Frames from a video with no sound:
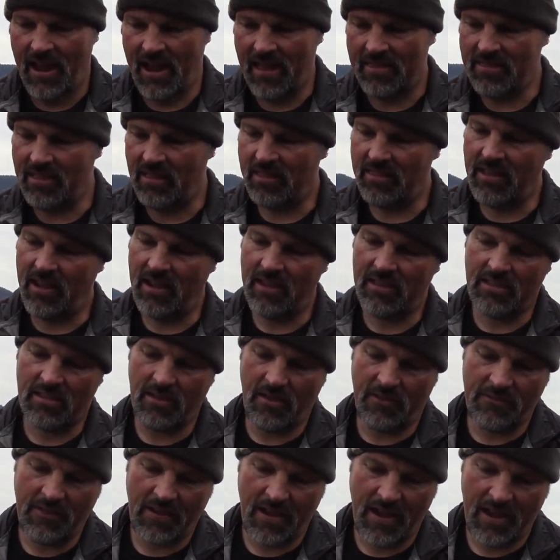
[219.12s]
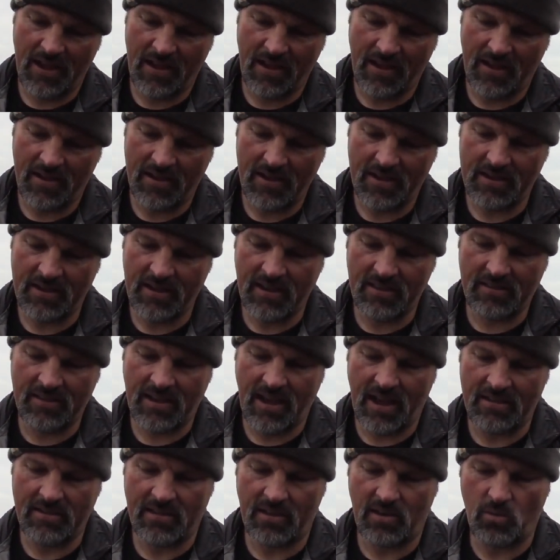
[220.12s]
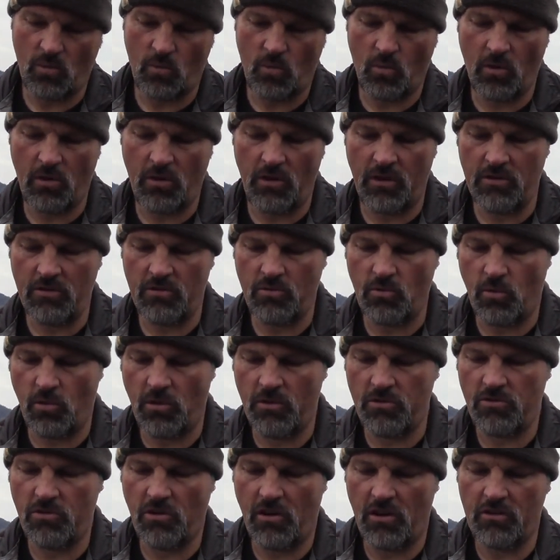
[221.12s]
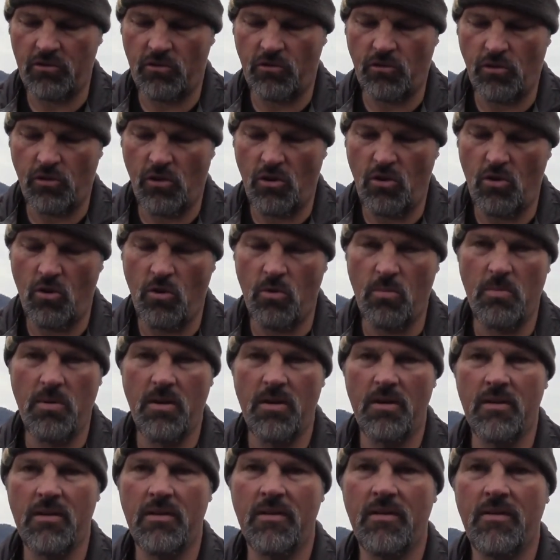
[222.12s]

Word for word: and the length of a, uh, in this case, an orange, orange on chrome